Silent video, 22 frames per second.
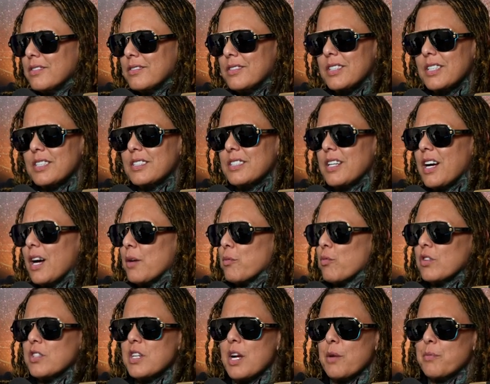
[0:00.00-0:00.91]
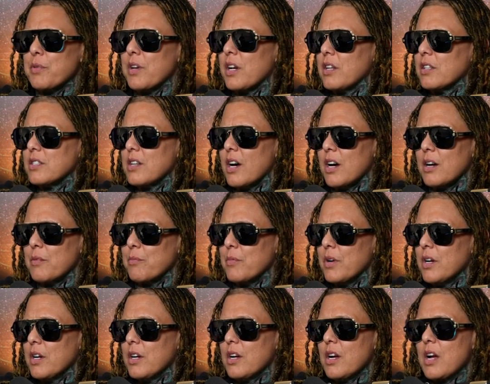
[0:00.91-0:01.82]
six-time world champion at the time,
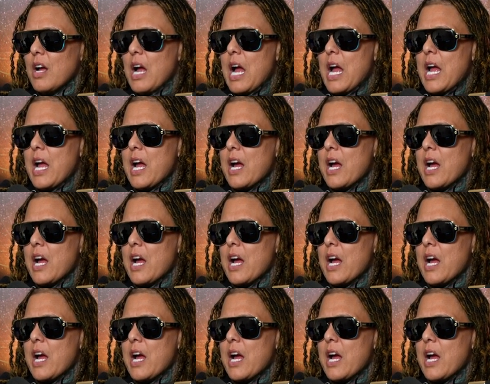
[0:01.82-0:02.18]
mm-hmm.